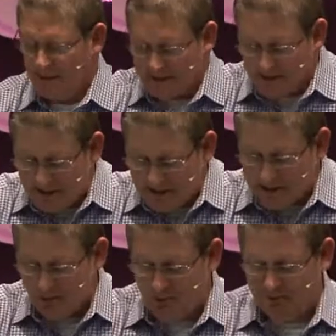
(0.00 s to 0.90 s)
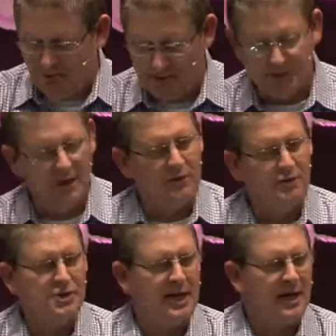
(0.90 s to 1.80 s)
that's an easy one for us to
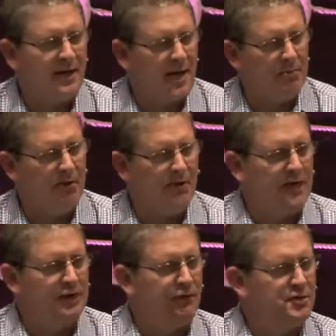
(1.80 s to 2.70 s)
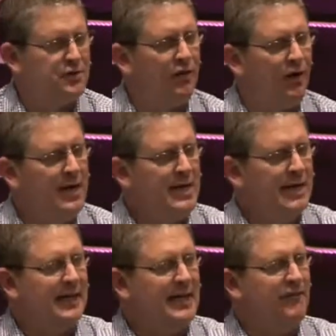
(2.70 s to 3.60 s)
understand. A couple of things. First of all,
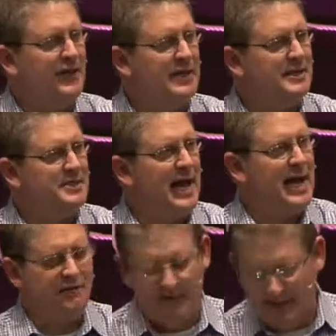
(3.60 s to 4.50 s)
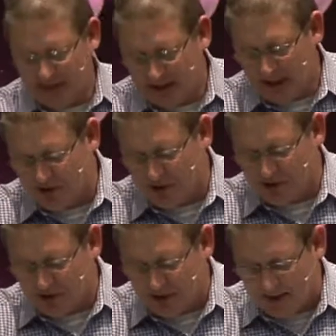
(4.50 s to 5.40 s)
giving is
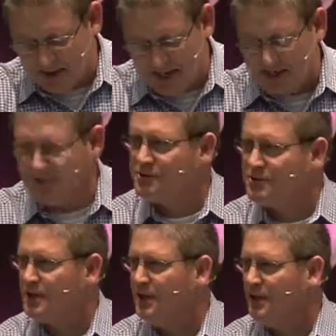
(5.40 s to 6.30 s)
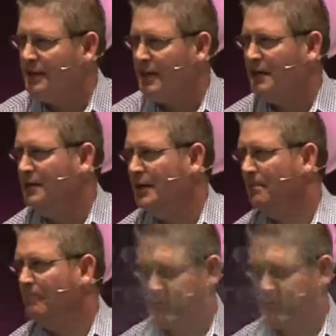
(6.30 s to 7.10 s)
advantageous to God's kingdom.